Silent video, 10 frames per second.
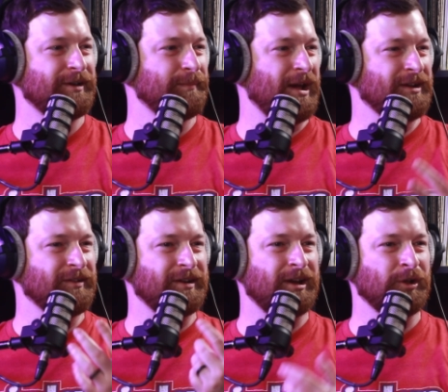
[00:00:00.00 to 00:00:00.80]
back in
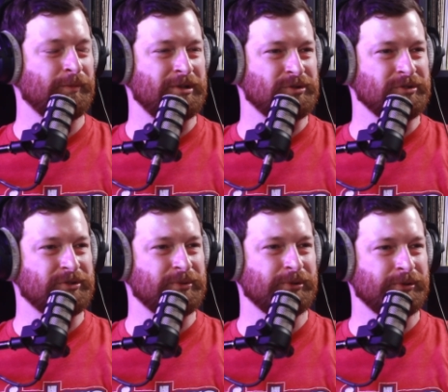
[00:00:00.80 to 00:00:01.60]
like elementary
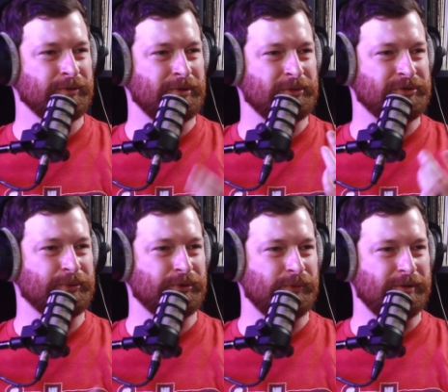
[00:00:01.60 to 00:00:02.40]
school or middle
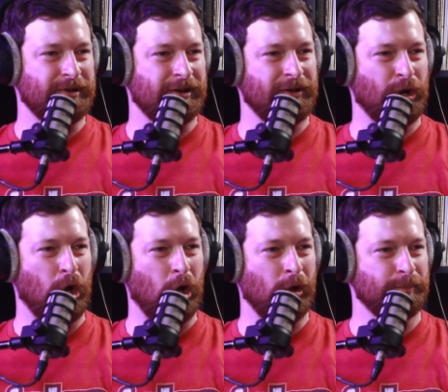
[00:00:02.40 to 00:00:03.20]
school we'd have like hall